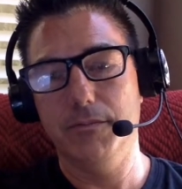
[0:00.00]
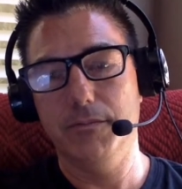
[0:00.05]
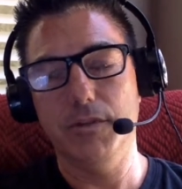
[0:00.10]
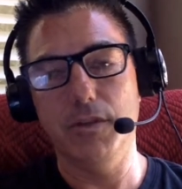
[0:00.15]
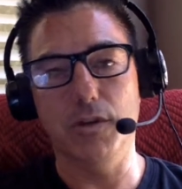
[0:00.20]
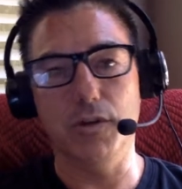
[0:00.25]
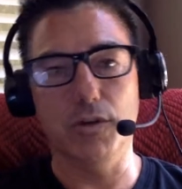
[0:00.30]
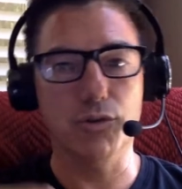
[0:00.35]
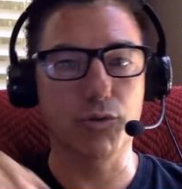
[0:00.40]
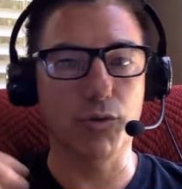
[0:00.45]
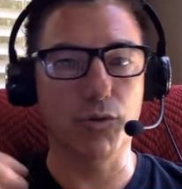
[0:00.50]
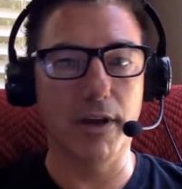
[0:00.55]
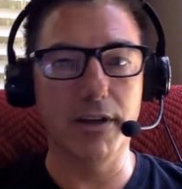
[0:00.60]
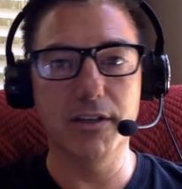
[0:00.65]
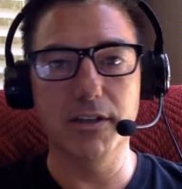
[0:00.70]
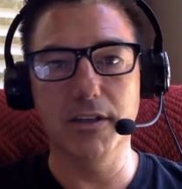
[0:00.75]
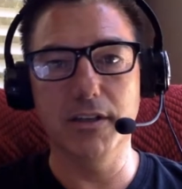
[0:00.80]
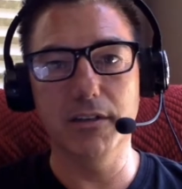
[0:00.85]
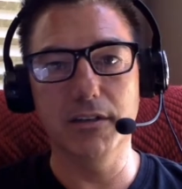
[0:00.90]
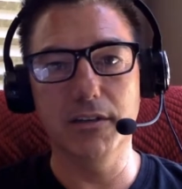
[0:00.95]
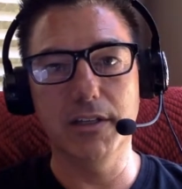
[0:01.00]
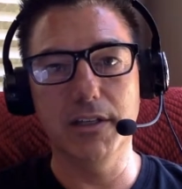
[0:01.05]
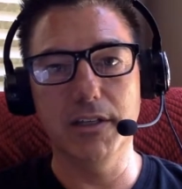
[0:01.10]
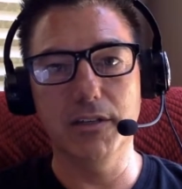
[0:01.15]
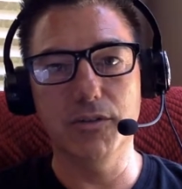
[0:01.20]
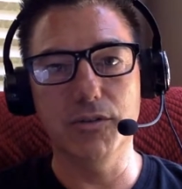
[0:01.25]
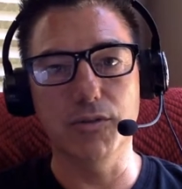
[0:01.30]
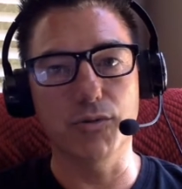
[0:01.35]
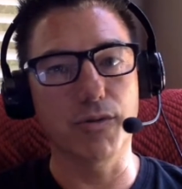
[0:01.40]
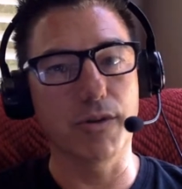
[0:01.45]
You're trying to get
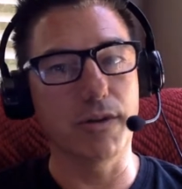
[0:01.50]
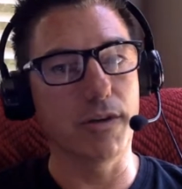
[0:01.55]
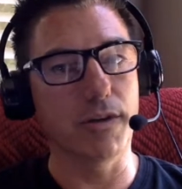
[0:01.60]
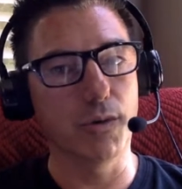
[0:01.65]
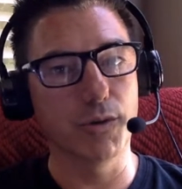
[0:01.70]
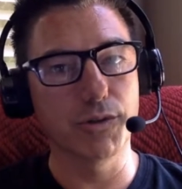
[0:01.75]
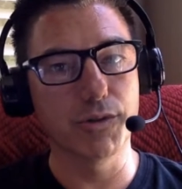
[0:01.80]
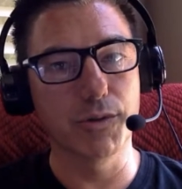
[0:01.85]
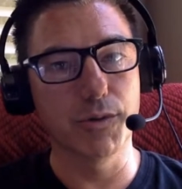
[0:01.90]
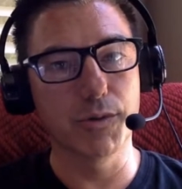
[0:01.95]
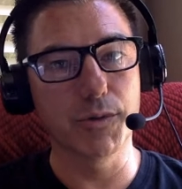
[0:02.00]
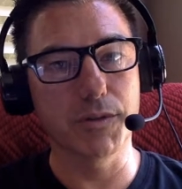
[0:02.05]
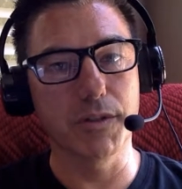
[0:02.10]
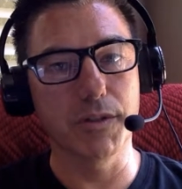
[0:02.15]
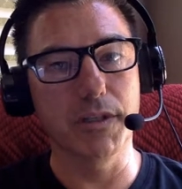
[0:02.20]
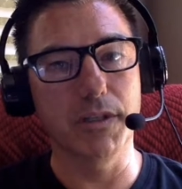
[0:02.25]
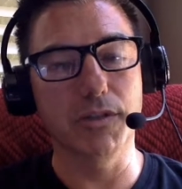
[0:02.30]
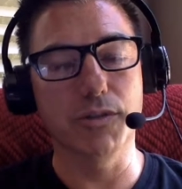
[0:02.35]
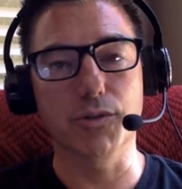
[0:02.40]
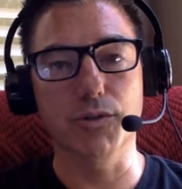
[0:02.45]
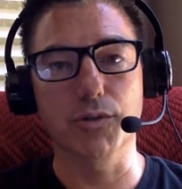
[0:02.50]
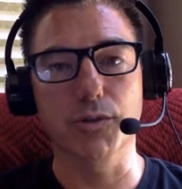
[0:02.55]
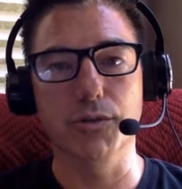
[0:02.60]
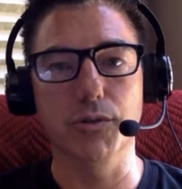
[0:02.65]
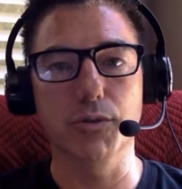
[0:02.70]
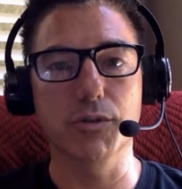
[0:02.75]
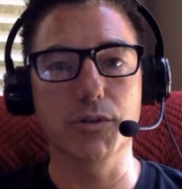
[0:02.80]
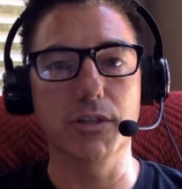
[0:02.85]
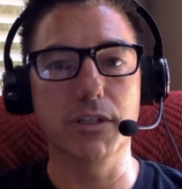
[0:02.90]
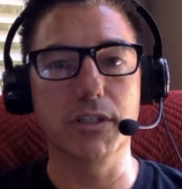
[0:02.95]
leads, you're trying to nurture those leads, you turn
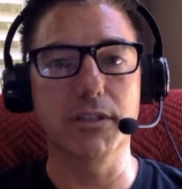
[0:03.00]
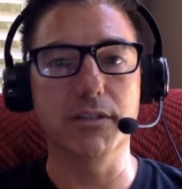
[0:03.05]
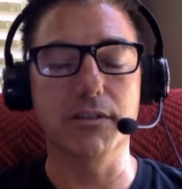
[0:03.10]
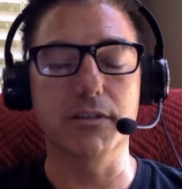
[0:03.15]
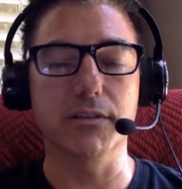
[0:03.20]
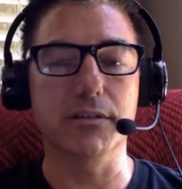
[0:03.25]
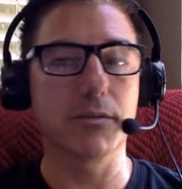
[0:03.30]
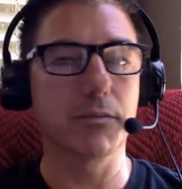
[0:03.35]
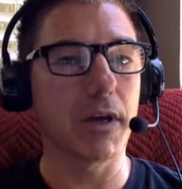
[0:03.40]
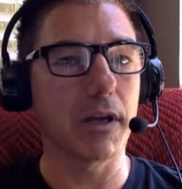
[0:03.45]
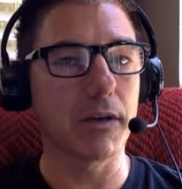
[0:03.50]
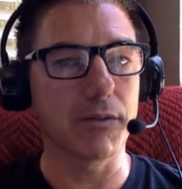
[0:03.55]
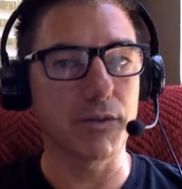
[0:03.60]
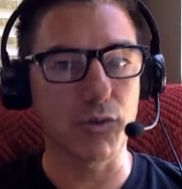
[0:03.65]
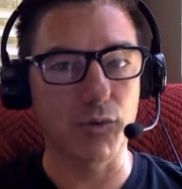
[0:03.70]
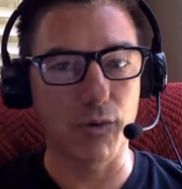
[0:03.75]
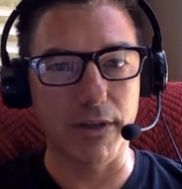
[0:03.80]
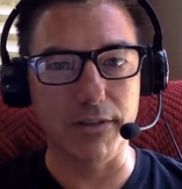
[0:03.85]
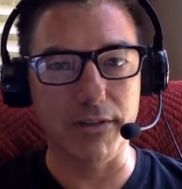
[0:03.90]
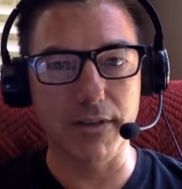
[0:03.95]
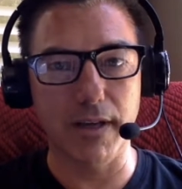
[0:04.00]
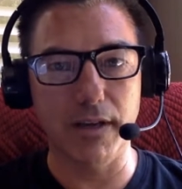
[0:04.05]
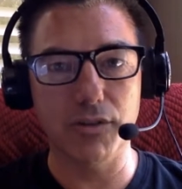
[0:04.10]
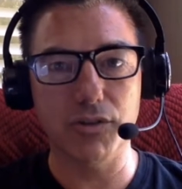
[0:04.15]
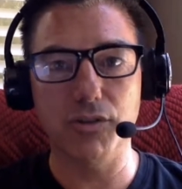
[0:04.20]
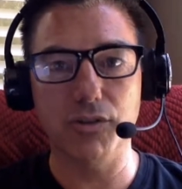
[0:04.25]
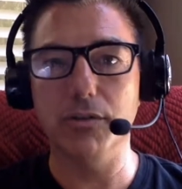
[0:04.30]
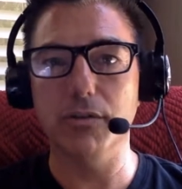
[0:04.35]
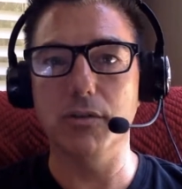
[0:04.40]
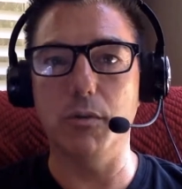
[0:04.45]
those leads into some kind of a
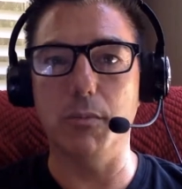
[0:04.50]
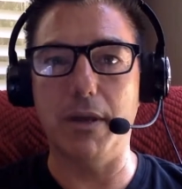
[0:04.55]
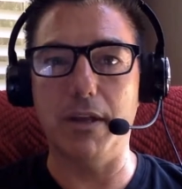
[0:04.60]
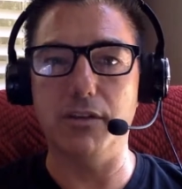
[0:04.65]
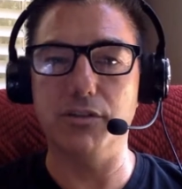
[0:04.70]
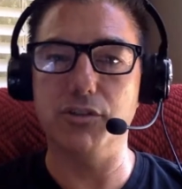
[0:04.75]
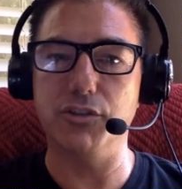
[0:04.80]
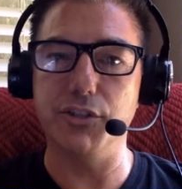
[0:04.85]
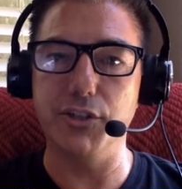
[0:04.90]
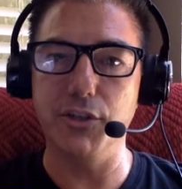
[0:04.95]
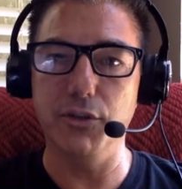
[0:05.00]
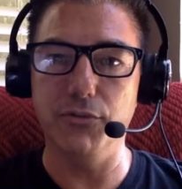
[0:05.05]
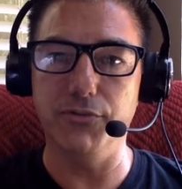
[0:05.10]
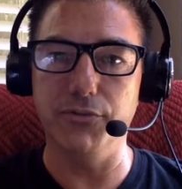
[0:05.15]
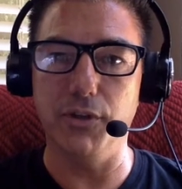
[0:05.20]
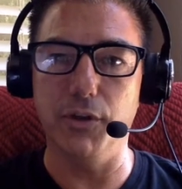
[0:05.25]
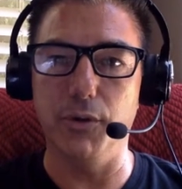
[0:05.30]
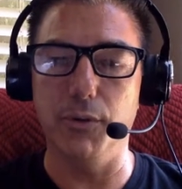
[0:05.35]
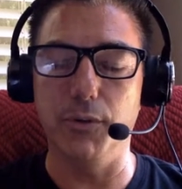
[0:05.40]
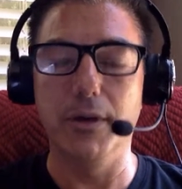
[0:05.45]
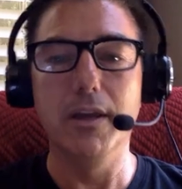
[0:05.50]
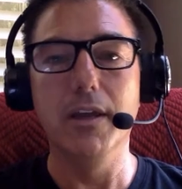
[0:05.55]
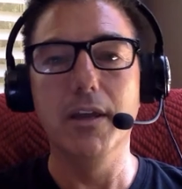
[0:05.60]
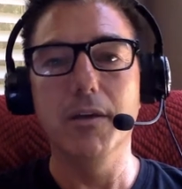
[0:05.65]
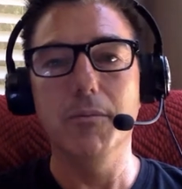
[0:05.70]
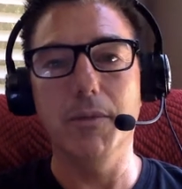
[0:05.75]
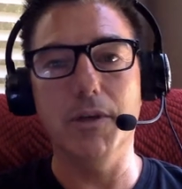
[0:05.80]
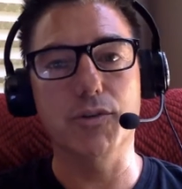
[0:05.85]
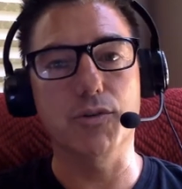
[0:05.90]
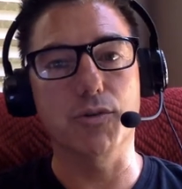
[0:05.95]
transaction, you manage deal flow,
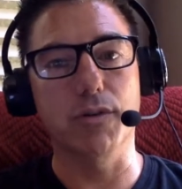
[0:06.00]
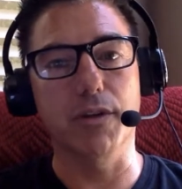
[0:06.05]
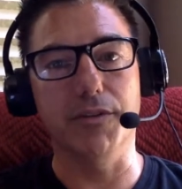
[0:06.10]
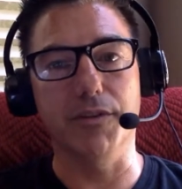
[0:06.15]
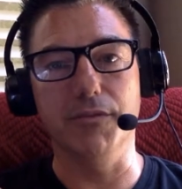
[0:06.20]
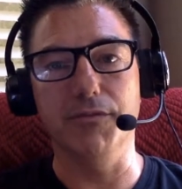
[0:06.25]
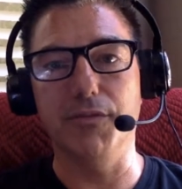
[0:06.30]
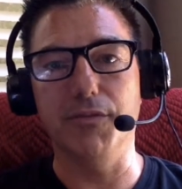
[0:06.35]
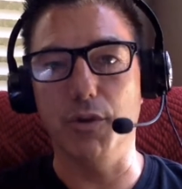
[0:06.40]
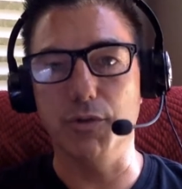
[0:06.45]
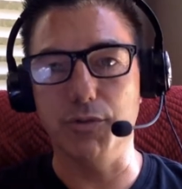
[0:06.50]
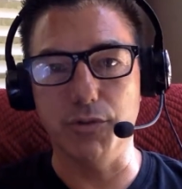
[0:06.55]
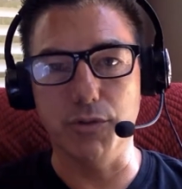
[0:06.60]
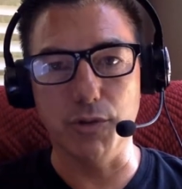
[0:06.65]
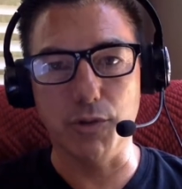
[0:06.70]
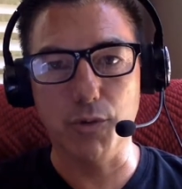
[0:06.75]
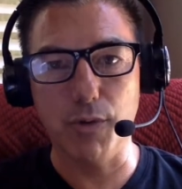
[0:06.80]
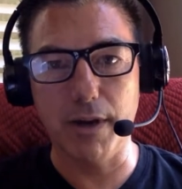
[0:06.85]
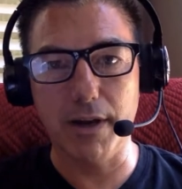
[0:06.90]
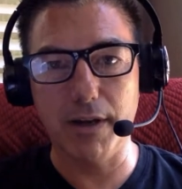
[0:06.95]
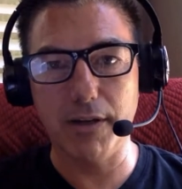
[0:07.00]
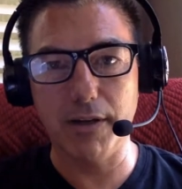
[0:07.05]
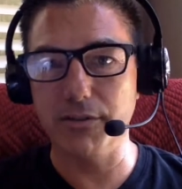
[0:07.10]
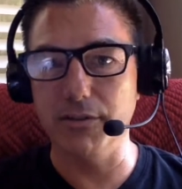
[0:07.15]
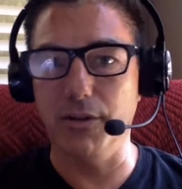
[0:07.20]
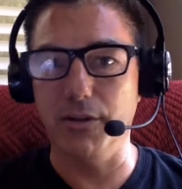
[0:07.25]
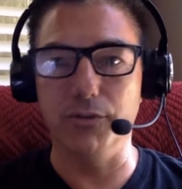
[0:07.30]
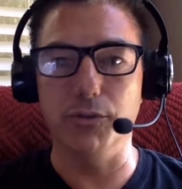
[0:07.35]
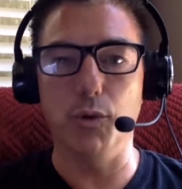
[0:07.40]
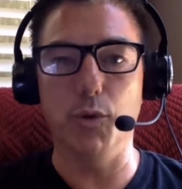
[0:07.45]
make sure nothing falls through the cracks
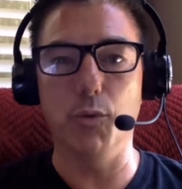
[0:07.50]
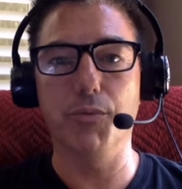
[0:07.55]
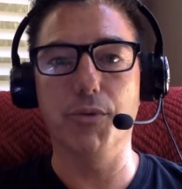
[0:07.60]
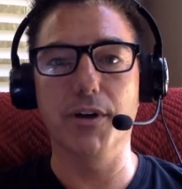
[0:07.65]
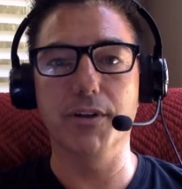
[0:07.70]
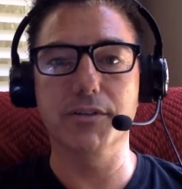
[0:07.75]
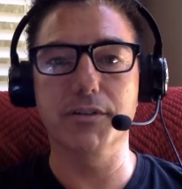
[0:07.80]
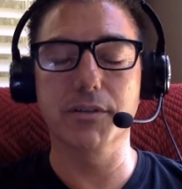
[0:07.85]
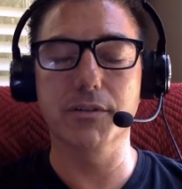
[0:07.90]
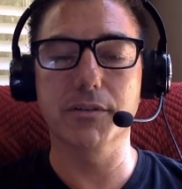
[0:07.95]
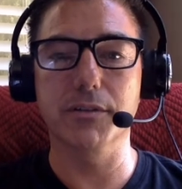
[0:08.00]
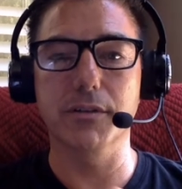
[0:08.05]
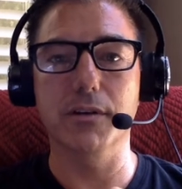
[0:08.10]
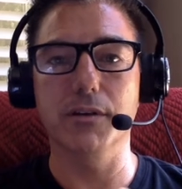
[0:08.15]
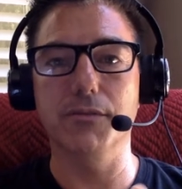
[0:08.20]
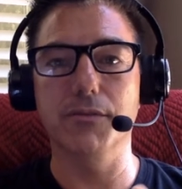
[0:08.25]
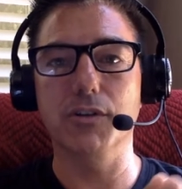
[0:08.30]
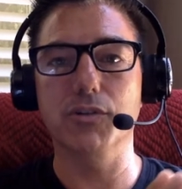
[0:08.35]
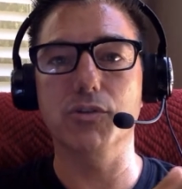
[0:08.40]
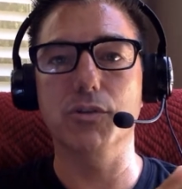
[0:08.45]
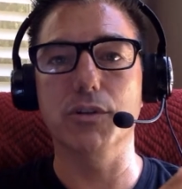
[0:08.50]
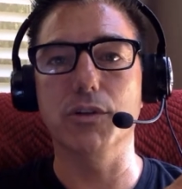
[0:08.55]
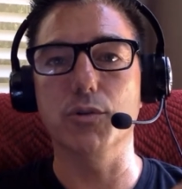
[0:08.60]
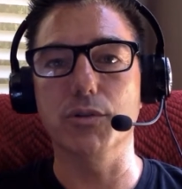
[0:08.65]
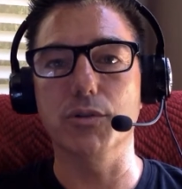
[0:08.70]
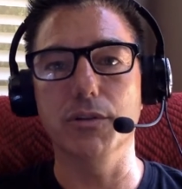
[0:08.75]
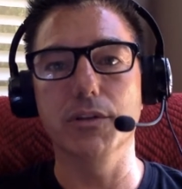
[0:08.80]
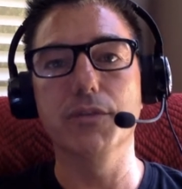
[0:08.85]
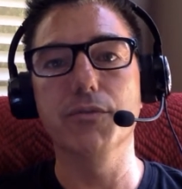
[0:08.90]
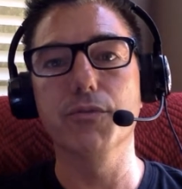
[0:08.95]
along the whole process, and then eventually you're
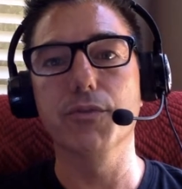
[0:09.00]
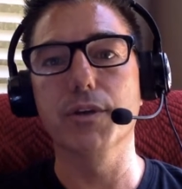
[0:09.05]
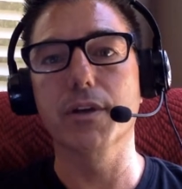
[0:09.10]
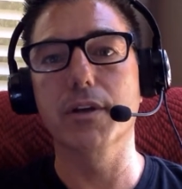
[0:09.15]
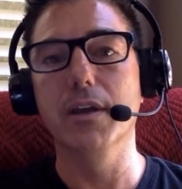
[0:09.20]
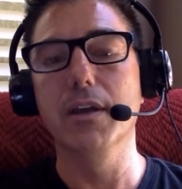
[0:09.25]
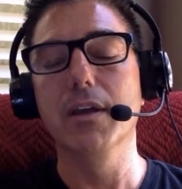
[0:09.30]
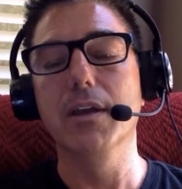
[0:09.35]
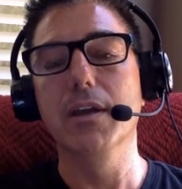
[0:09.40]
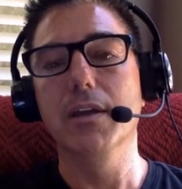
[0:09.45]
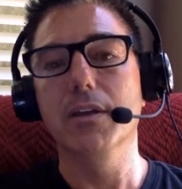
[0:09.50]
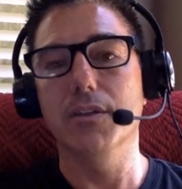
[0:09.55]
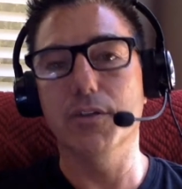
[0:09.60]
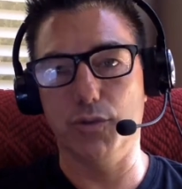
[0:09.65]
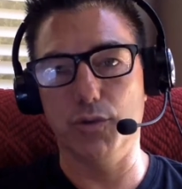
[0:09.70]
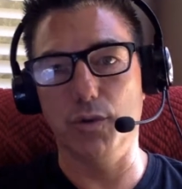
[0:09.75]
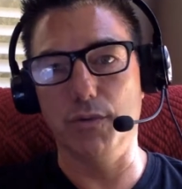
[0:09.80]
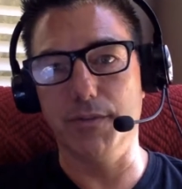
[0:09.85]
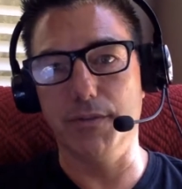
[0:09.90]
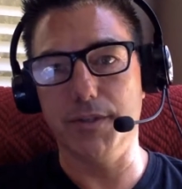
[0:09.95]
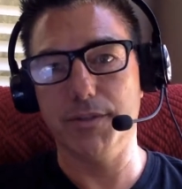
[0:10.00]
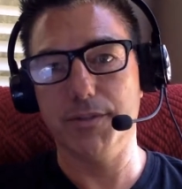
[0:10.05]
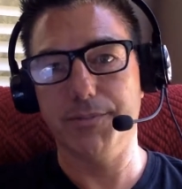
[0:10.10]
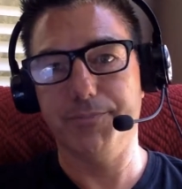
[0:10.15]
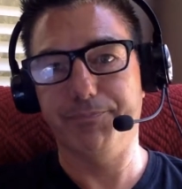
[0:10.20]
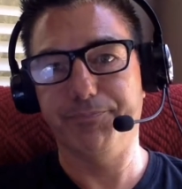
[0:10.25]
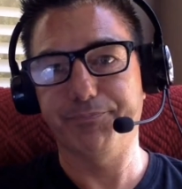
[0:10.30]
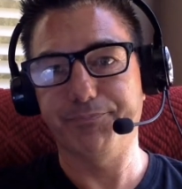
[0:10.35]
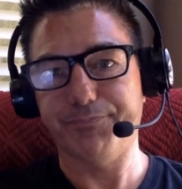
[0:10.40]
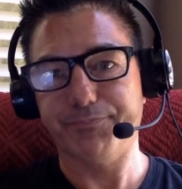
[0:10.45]
delivering the service,
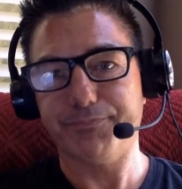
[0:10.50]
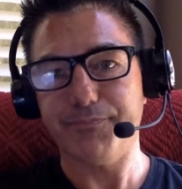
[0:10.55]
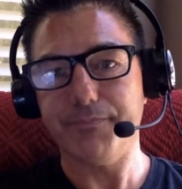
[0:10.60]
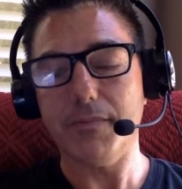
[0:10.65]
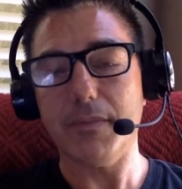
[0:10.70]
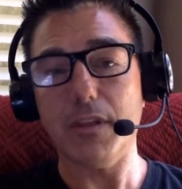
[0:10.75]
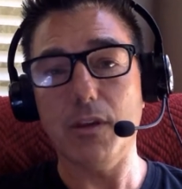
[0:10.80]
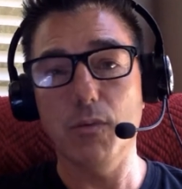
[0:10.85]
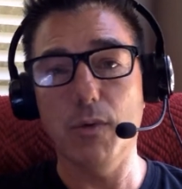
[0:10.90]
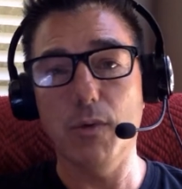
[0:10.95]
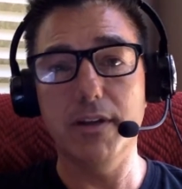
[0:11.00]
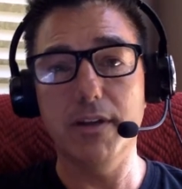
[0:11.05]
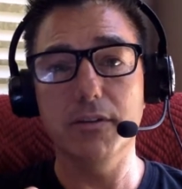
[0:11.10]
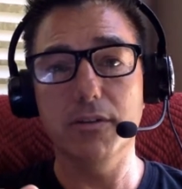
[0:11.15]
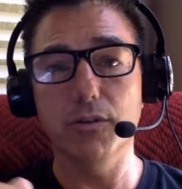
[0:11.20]
right?